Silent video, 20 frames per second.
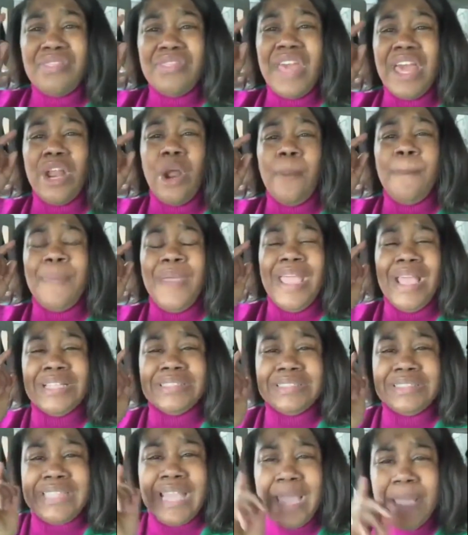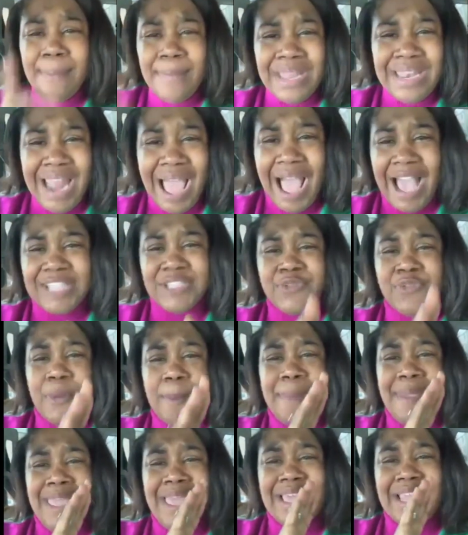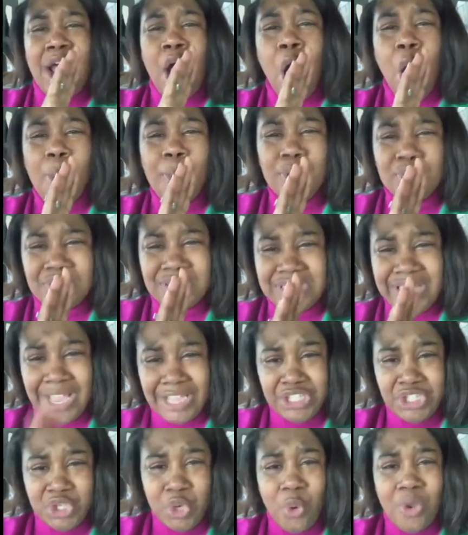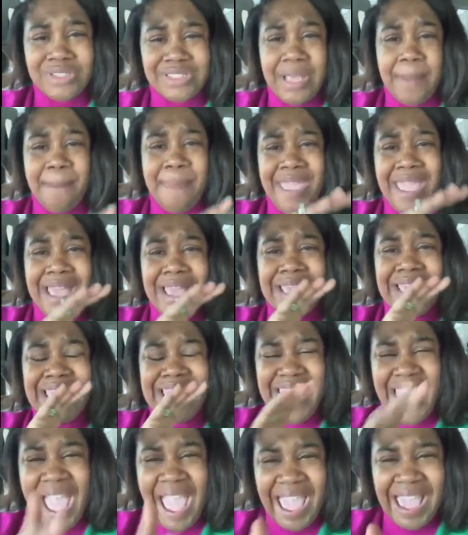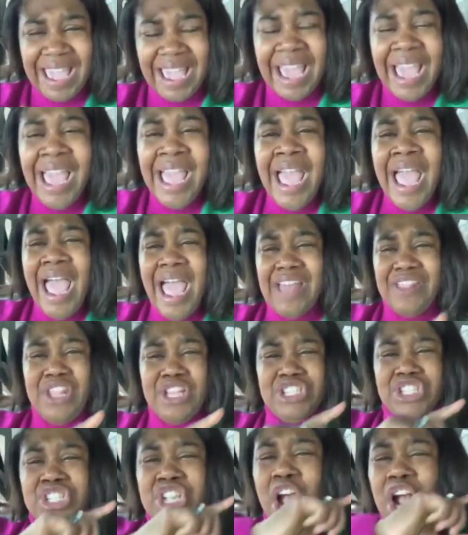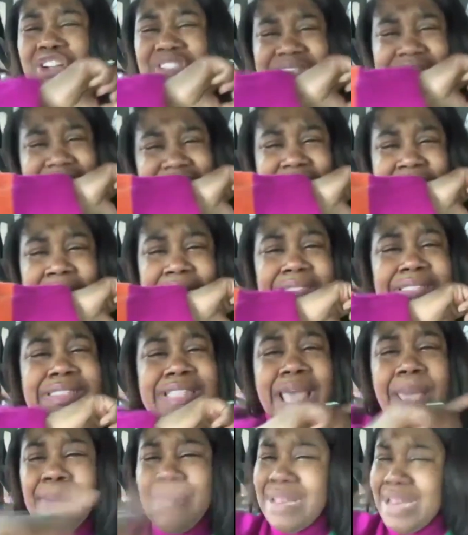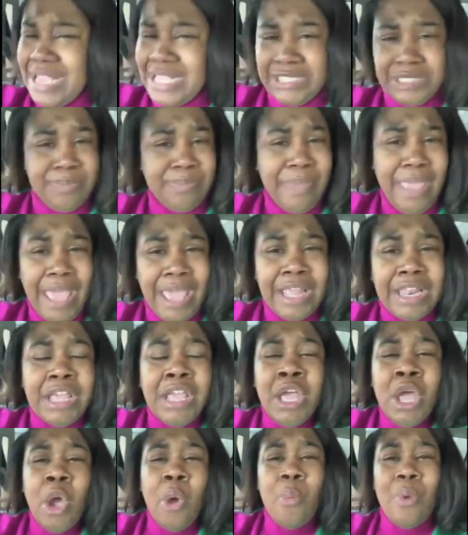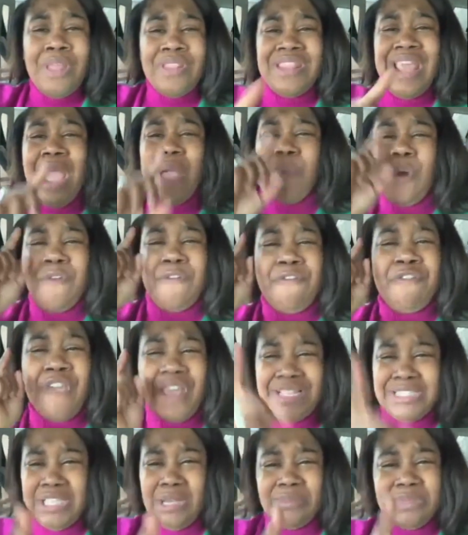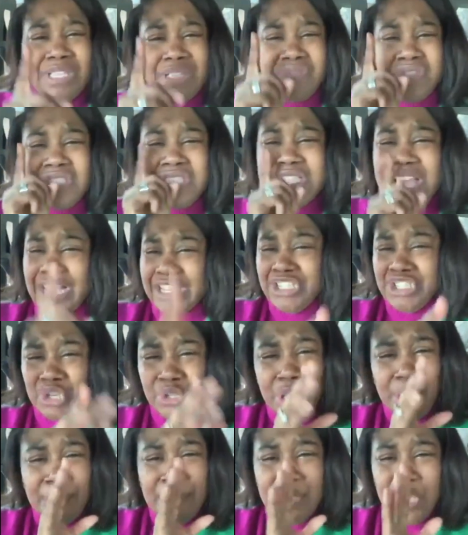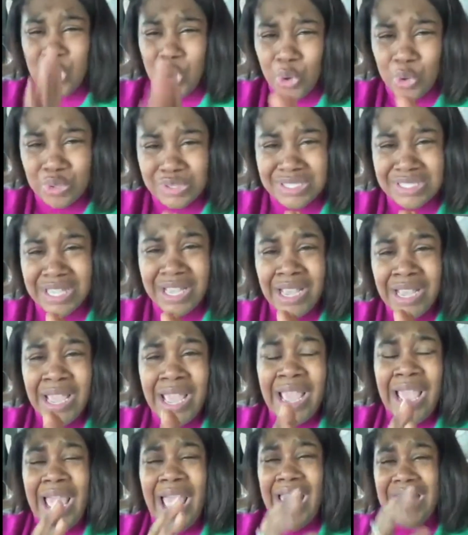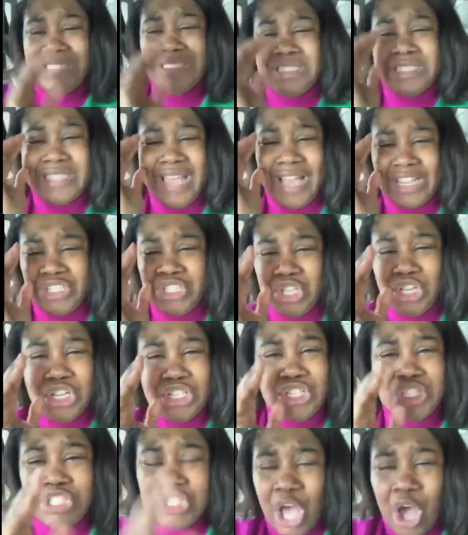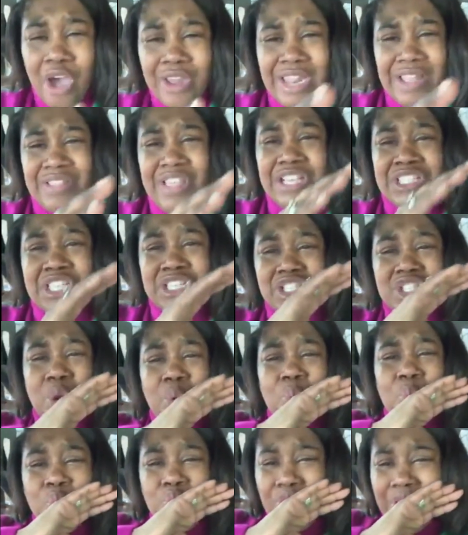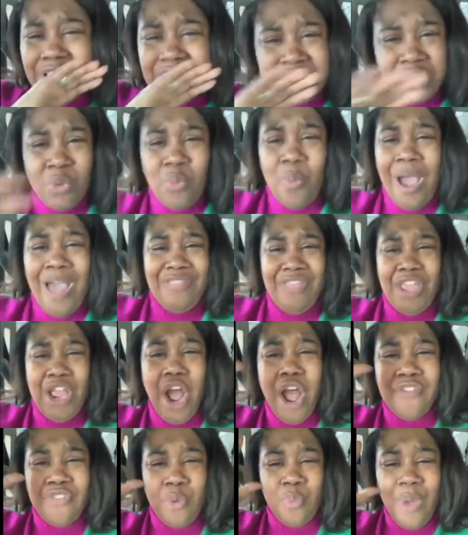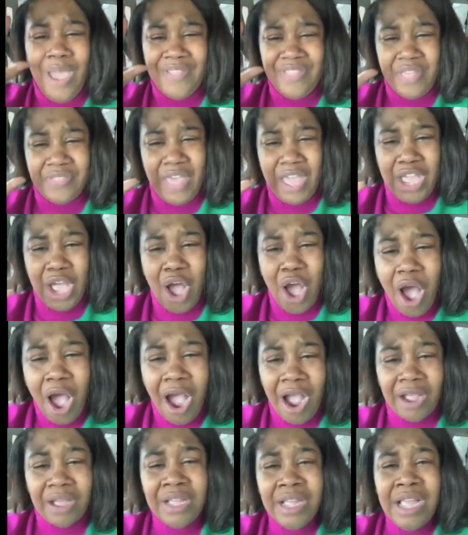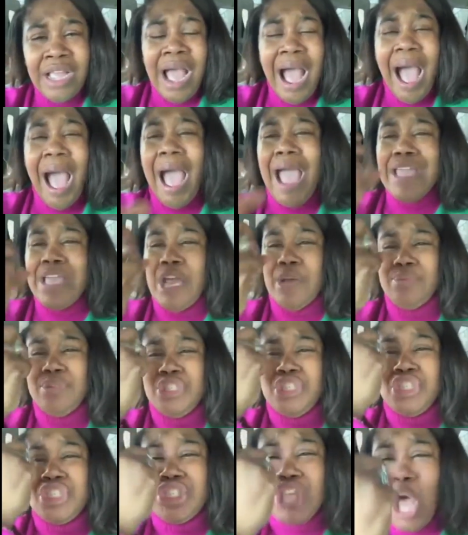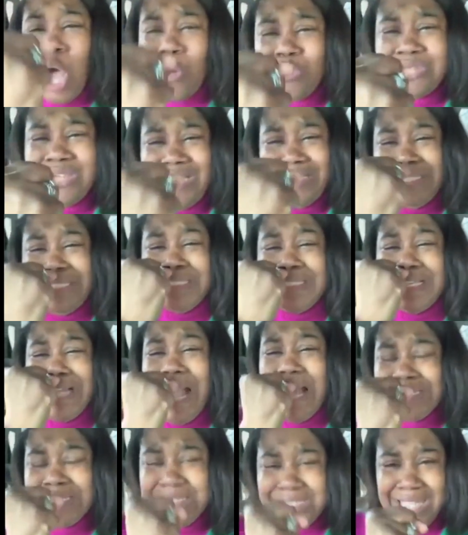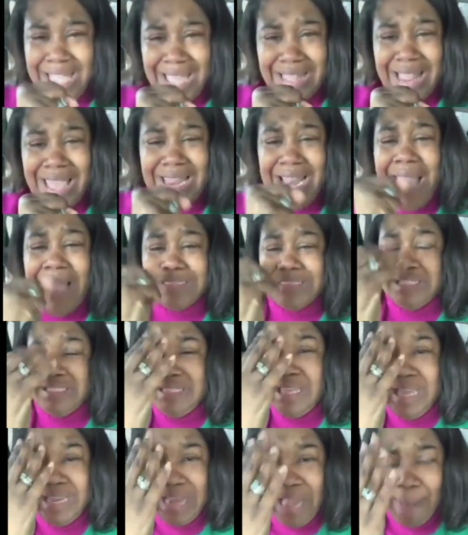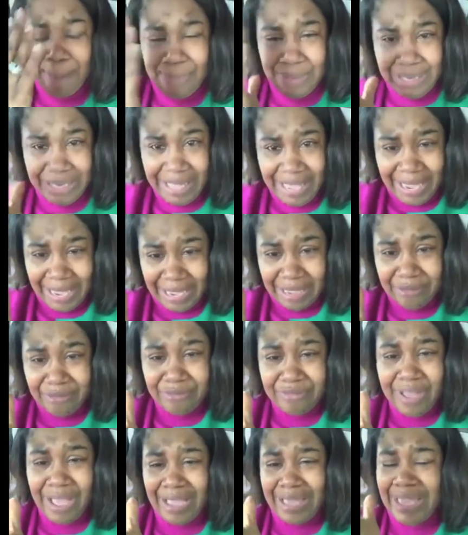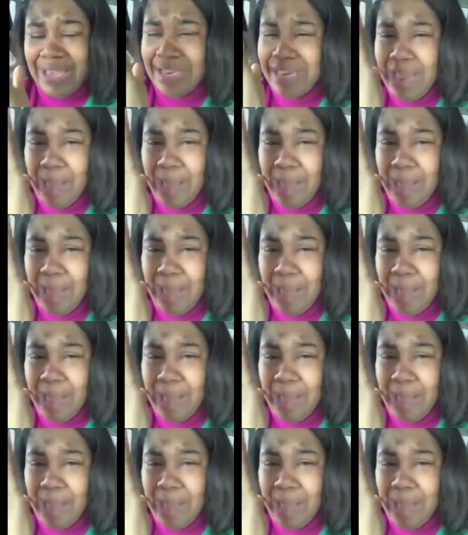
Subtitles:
that are being demonized for being homosexuals and being gay, and the church is condemning these men when they were victims of sexual abuse and sexual assault, and this is the reason why they are the way that they are. I am so disgusted, and I just cannot believe that